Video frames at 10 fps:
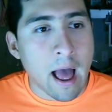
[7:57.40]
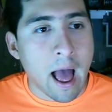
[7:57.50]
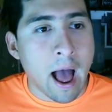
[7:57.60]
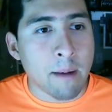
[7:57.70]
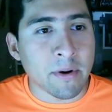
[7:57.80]

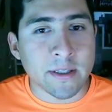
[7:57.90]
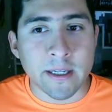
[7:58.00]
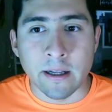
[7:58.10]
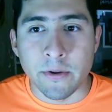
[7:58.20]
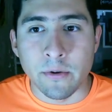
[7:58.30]
i'm going to
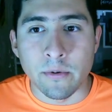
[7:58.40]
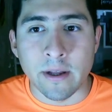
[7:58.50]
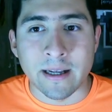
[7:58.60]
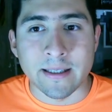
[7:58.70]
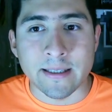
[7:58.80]
tell you
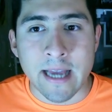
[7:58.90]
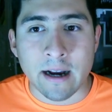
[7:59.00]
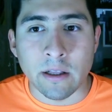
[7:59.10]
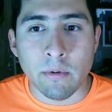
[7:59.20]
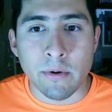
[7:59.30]

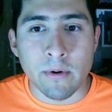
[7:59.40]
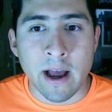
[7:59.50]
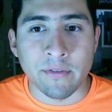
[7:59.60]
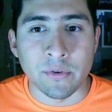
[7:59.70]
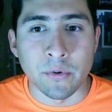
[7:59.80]
exactly what you
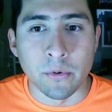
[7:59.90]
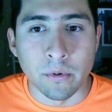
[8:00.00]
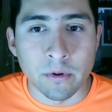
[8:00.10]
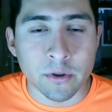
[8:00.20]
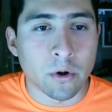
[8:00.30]
have to do
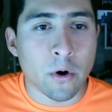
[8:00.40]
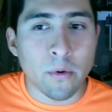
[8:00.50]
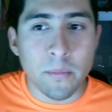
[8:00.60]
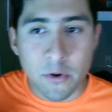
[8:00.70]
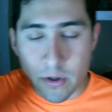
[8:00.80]
so go to
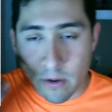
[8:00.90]
mutual